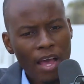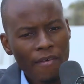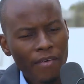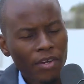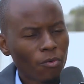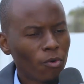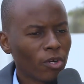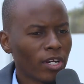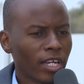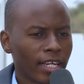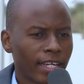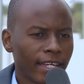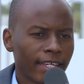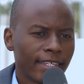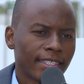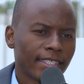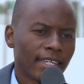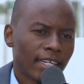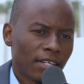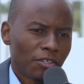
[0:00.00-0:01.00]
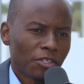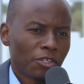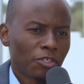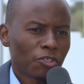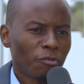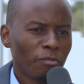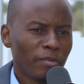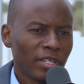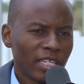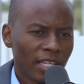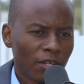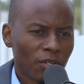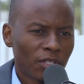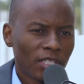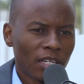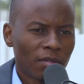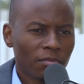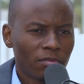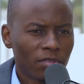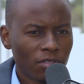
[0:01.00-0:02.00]
haven't won a case, and on social media there was
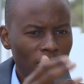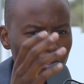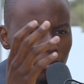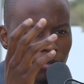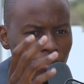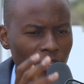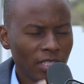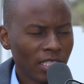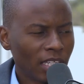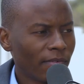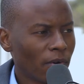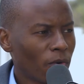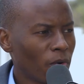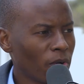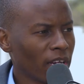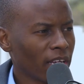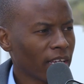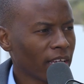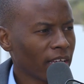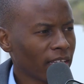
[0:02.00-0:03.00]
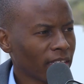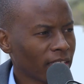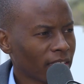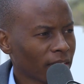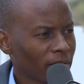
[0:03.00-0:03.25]
that, no, he's never won a case.